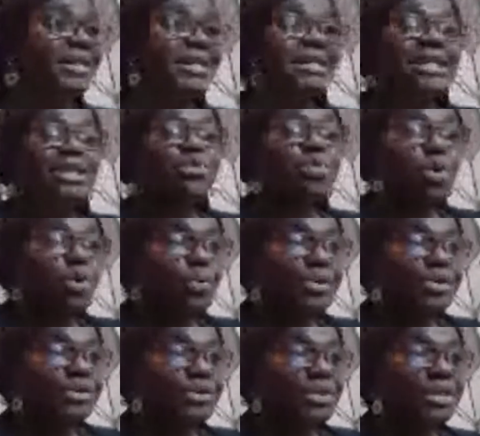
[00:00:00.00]
That's what we're
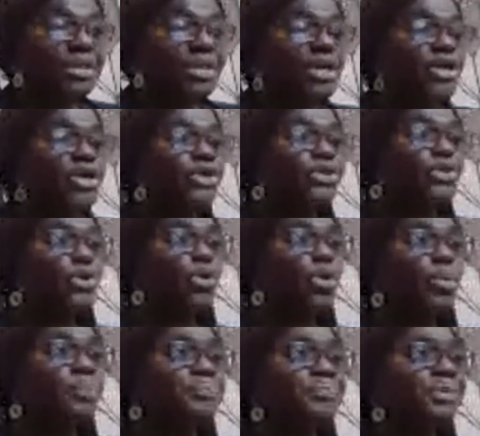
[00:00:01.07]
doing. So
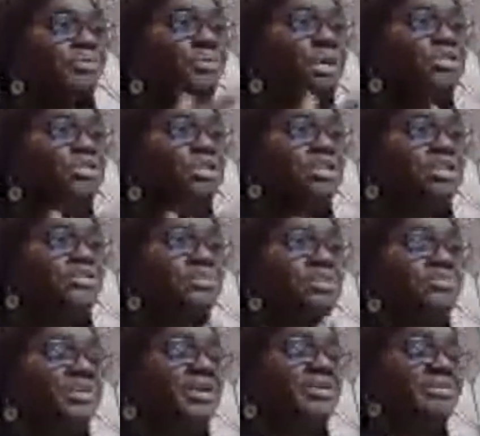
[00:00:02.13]
relationship is
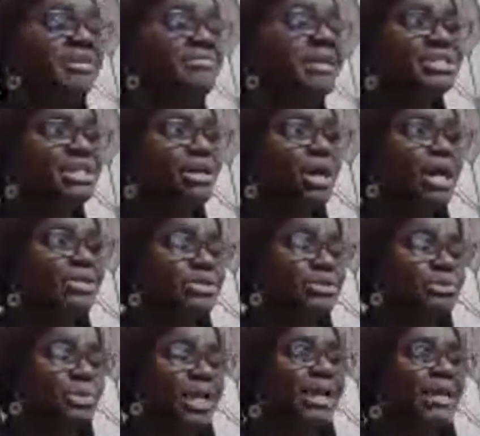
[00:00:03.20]
very, very essential.
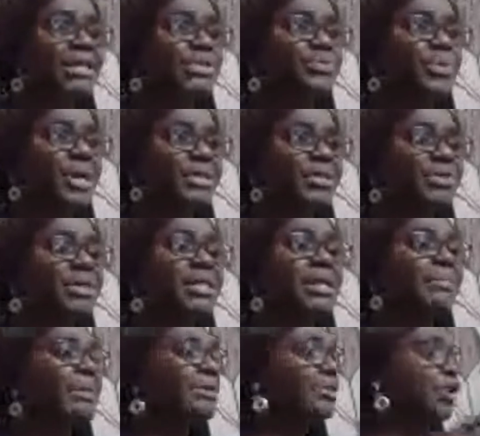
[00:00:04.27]
And tonight we are
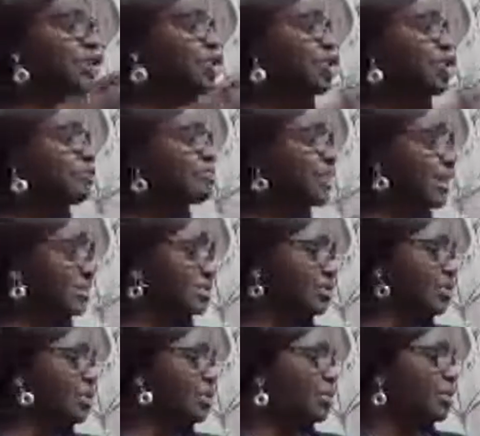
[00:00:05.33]
talking about the God
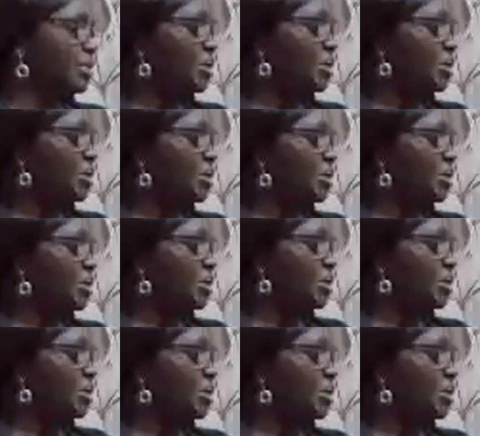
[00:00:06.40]
factor
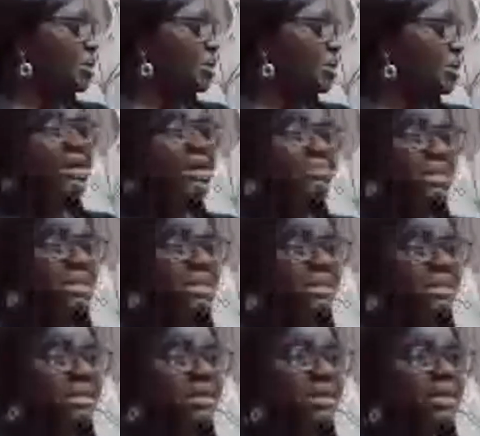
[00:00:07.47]
in raising a
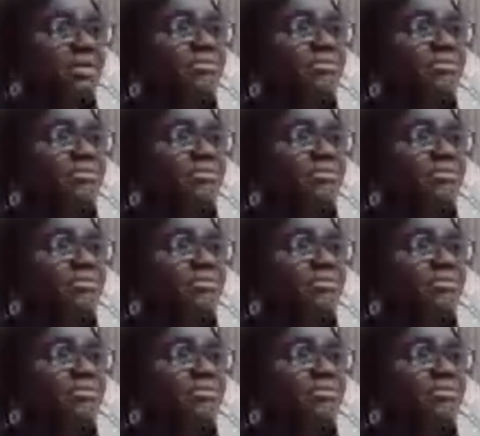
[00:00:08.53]
family.